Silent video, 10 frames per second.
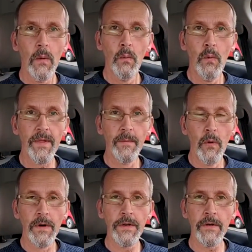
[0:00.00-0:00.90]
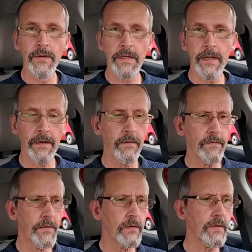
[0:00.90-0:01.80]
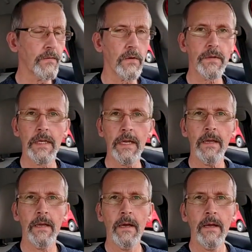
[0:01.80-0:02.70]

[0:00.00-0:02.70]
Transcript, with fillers: with more news. Now, first of all, today,